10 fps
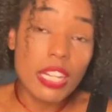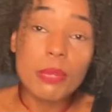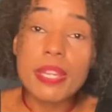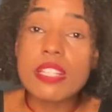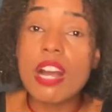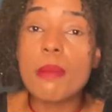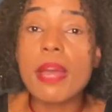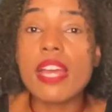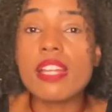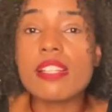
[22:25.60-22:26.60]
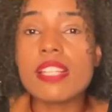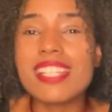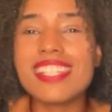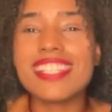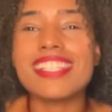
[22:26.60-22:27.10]
Anyways, um, as
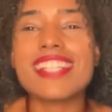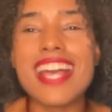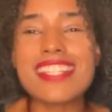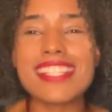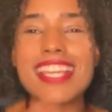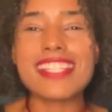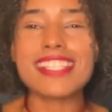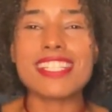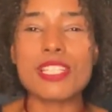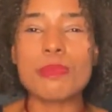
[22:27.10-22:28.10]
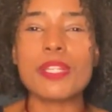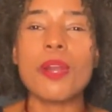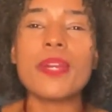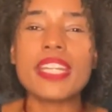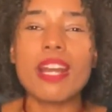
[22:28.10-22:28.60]
as this case continues to be
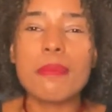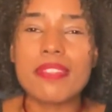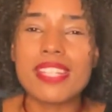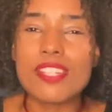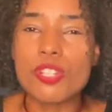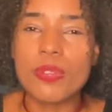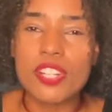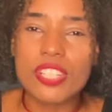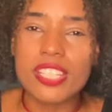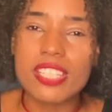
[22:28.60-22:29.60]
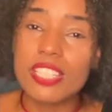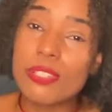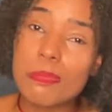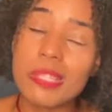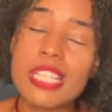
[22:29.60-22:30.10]
going, about the insurrection continues,
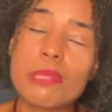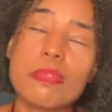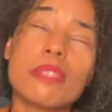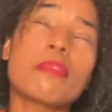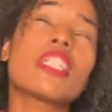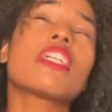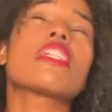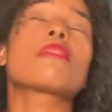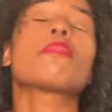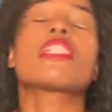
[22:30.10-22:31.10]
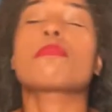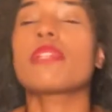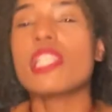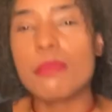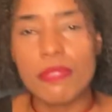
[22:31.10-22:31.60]
please, please, please,
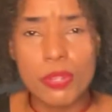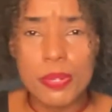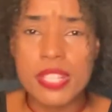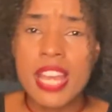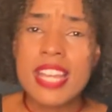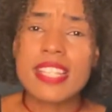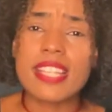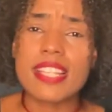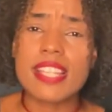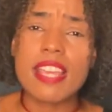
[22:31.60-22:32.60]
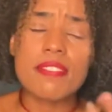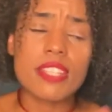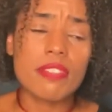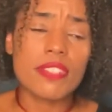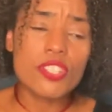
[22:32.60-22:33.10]
please, my viewers, stay safe,
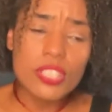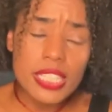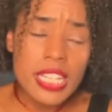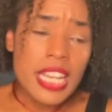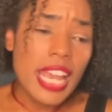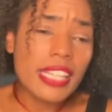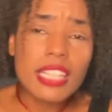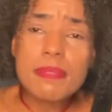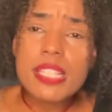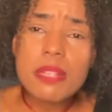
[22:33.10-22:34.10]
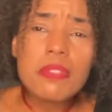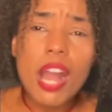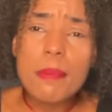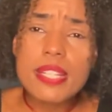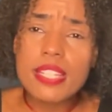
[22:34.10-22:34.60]
stay vigilant, and leave me some
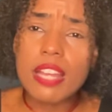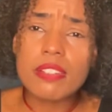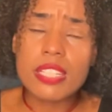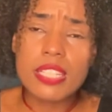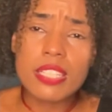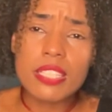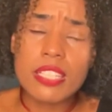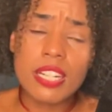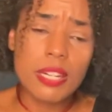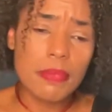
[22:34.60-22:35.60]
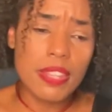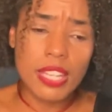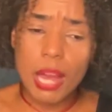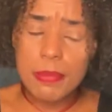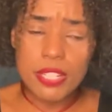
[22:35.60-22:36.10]
comments down in the um in the
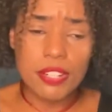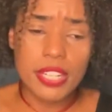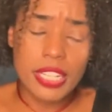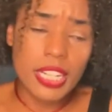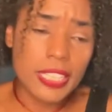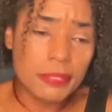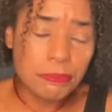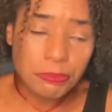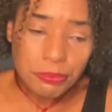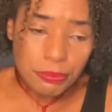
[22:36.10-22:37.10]
commentary. Um,